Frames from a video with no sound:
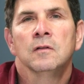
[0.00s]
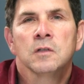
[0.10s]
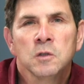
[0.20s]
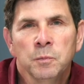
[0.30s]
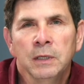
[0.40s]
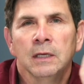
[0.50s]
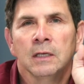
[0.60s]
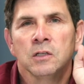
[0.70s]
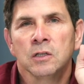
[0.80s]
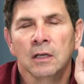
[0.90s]
the
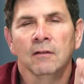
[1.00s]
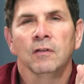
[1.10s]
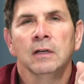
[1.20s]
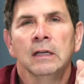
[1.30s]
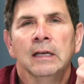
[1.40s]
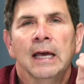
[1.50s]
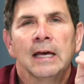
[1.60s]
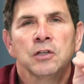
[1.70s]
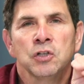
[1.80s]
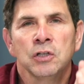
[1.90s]
speech given
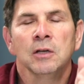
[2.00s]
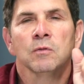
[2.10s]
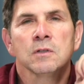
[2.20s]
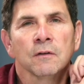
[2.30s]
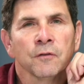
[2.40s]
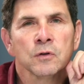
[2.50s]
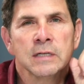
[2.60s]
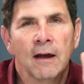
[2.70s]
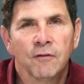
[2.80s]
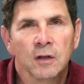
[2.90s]
as she was the
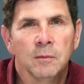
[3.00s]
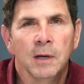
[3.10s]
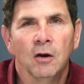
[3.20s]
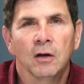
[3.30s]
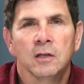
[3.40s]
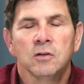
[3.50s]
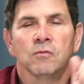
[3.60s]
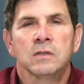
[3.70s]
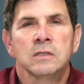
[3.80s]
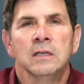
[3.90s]
first African American to
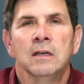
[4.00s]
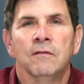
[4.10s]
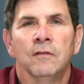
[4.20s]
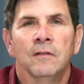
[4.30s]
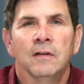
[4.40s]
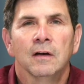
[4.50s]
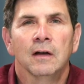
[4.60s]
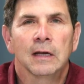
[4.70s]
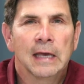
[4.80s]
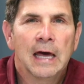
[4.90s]
receive
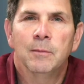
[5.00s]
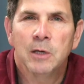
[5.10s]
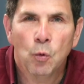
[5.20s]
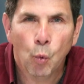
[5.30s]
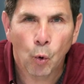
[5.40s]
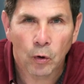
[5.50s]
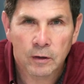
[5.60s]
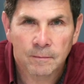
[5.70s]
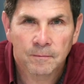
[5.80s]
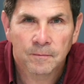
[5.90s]
an Academy Award.